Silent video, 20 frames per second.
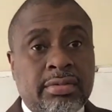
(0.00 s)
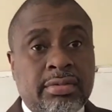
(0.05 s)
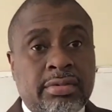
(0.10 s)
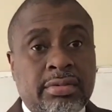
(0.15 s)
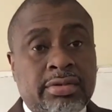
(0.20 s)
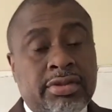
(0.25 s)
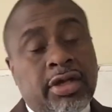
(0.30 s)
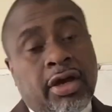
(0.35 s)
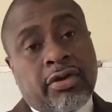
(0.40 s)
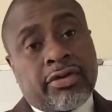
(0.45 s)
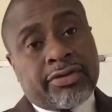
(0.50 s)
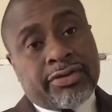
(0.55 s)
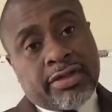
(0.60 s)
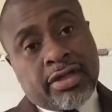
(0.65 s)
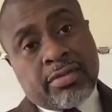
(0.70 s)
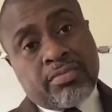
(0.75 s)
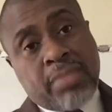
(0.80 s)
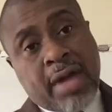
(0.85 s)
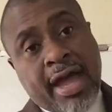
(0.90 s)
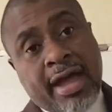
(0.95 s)
So
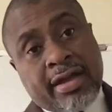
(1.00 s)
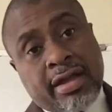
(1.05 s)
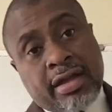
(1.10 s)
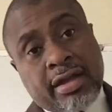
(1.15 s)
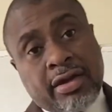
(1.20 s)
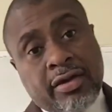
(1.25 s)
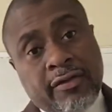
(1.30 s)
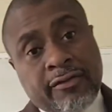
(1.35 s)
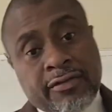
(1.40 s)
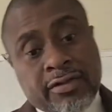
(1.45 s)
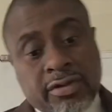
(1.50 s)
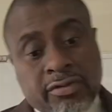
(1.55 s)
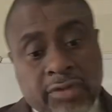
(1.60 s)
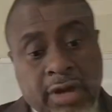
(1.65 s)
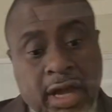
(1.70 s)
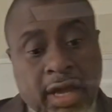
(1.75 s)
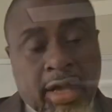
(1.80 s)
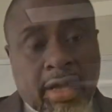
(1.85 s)
sit back and go for the ride.